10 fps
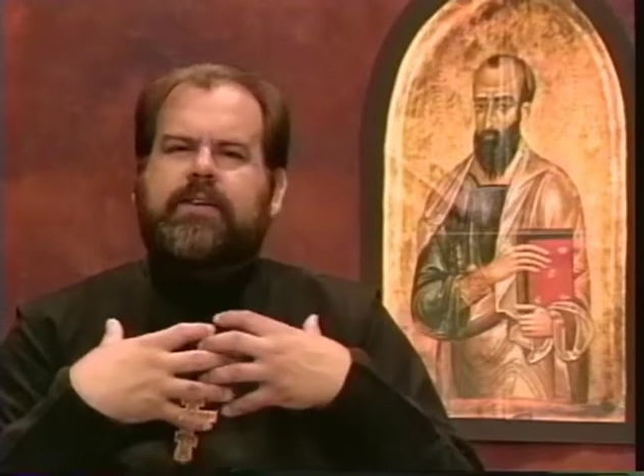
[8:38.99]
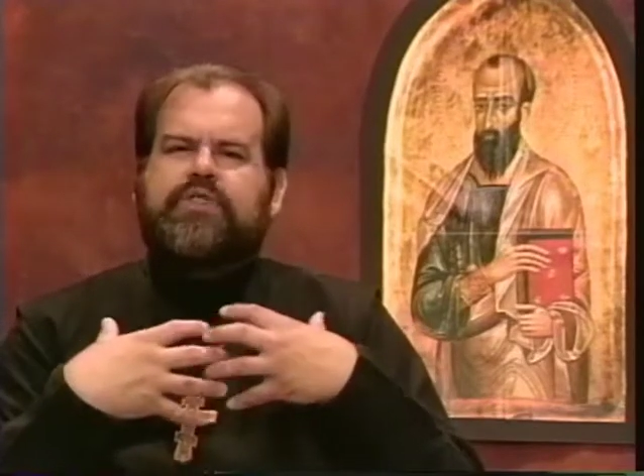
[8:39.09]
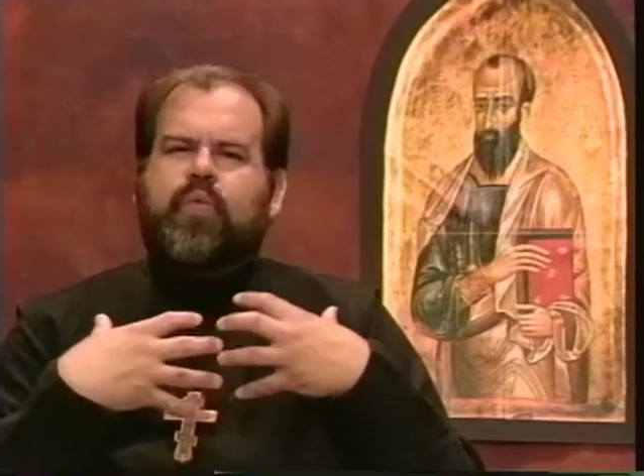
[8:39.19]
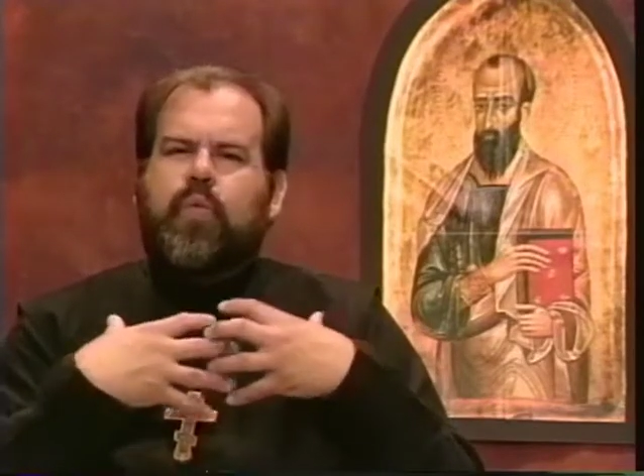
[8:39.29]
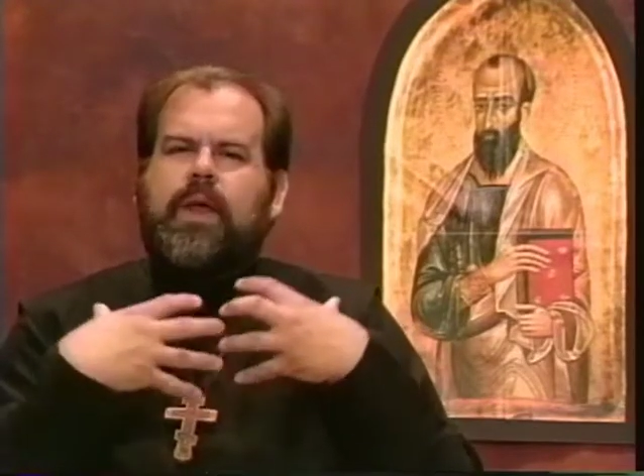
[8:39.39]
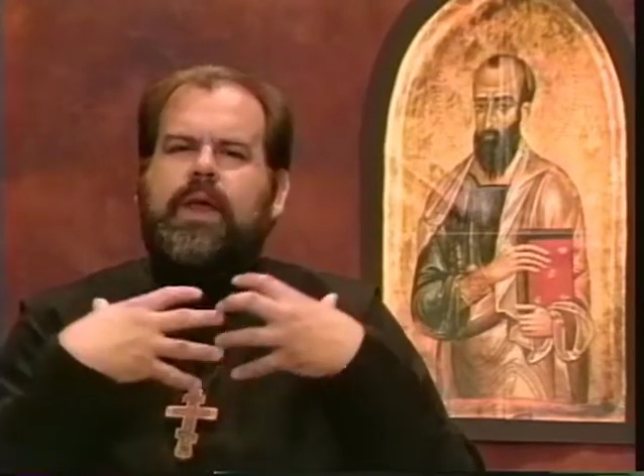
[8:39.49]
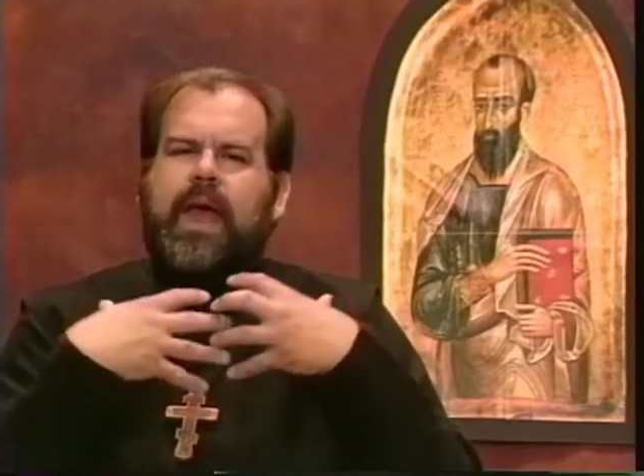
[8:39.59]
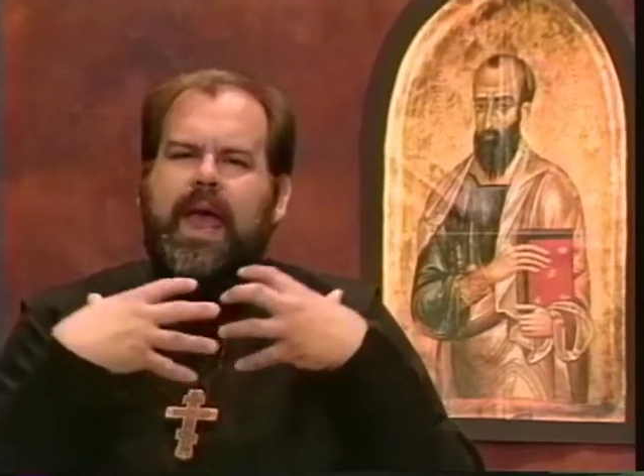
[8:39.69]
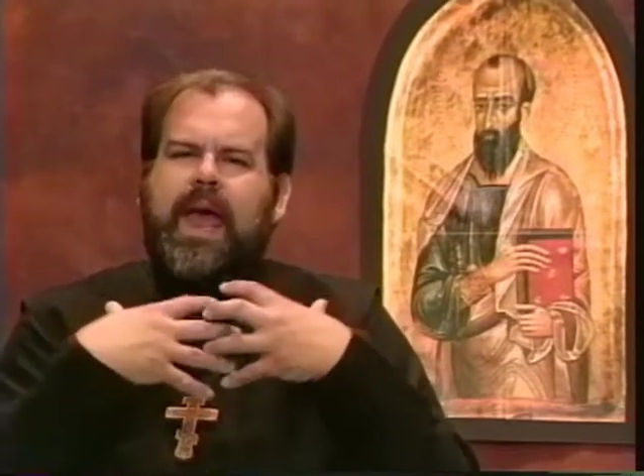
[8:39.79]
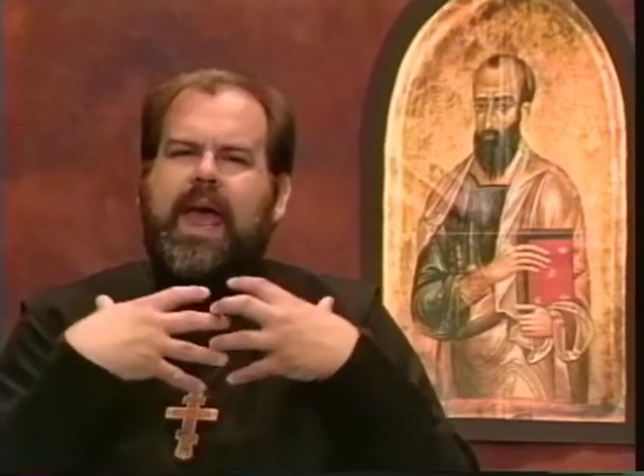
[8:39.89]
us we
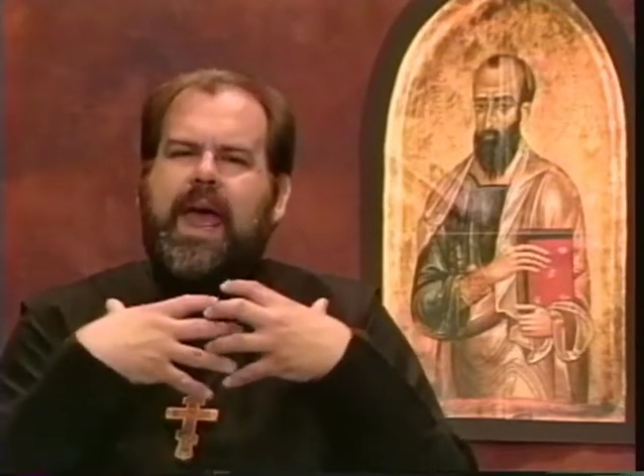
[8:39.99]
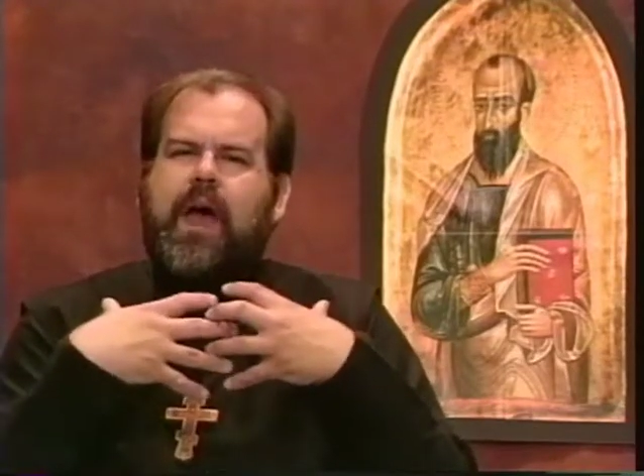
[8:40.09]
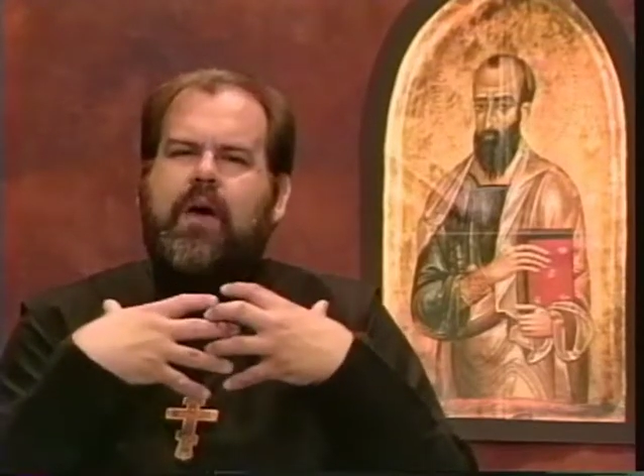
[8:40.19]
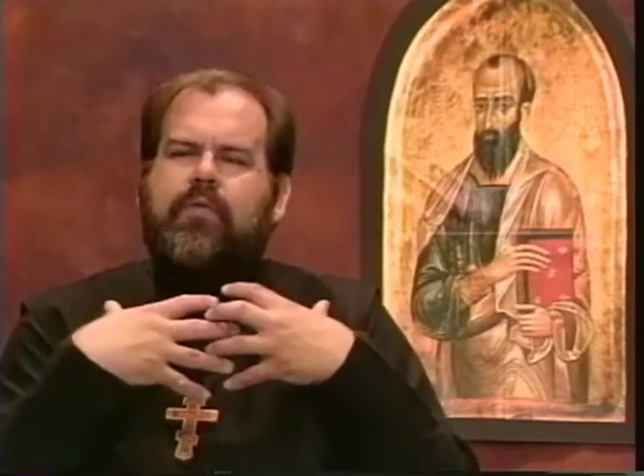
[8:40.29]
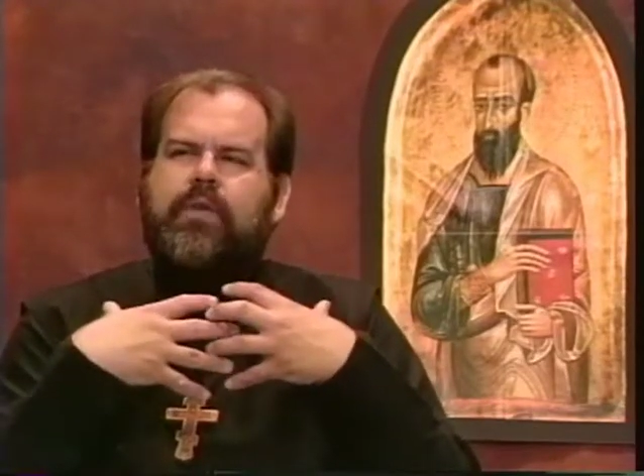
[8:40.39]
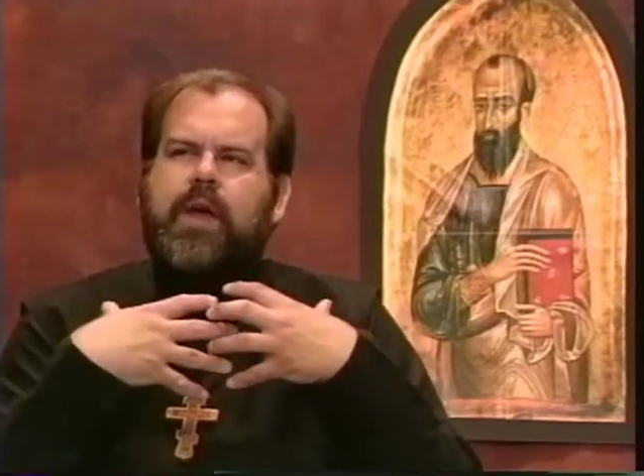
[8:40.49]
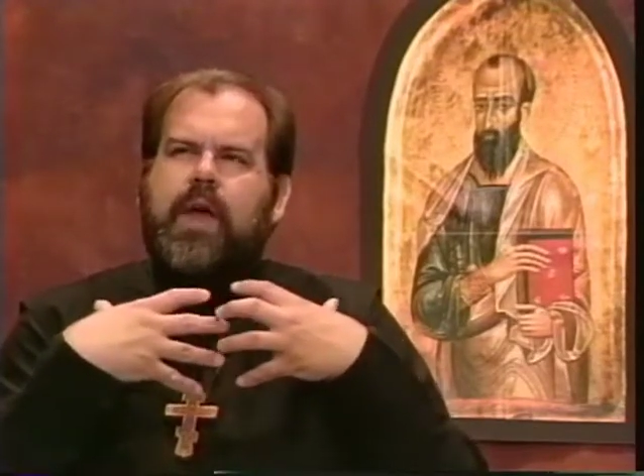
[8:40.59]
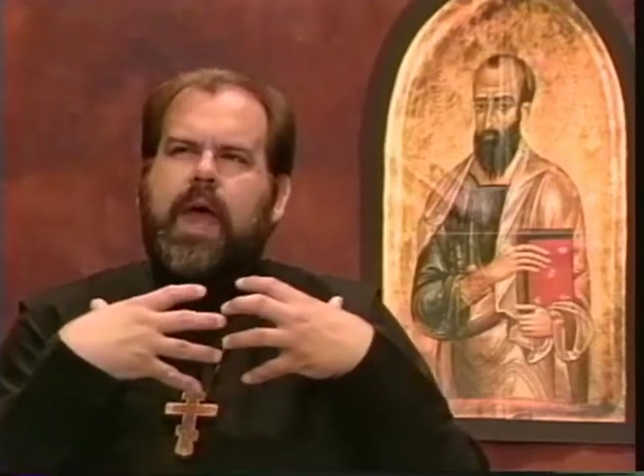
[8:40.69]
have